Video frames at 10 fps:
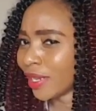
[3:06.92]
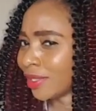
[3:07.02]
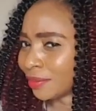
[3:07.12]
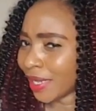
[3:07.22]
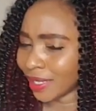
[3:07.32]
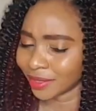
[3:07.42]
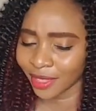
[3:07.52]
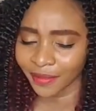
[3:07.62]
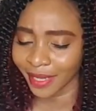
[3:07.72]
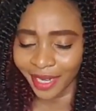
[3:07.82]
Do I need to make it
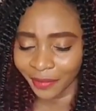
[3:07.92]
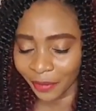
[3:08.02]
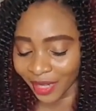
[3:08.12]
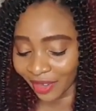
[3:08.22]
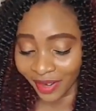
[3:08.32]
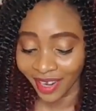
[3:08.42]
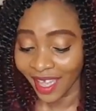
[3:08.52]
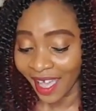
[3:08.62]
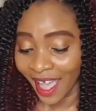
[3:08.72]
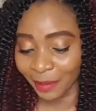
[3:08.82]
soft? Anyway, whatever.
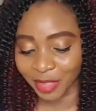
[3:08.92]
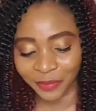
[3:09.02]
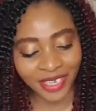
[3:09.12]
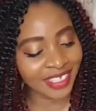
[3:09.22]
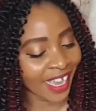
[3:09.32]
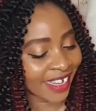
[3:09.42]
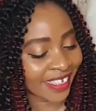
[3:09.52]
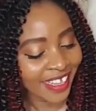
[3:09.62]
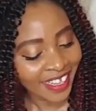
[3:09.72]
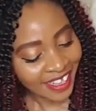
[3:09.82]
I'm super
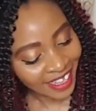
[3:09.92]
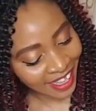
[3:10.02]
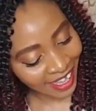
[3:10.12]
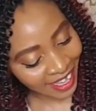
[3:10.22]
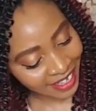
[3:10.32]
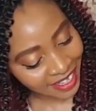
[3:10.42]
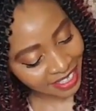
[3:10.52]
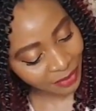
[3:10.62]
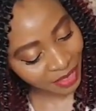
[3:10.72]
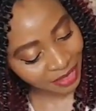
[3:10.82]
excited. And
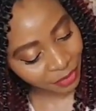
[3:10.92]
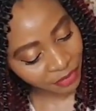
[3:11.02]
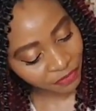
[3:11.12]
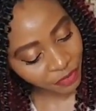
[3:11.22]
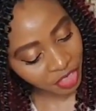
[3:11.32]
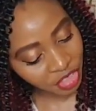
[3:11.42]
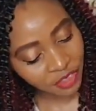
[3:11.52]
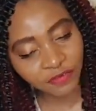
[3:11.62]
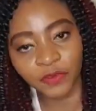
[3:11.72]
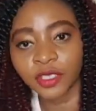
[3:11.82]
this one is
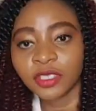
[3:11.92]
refreshing foot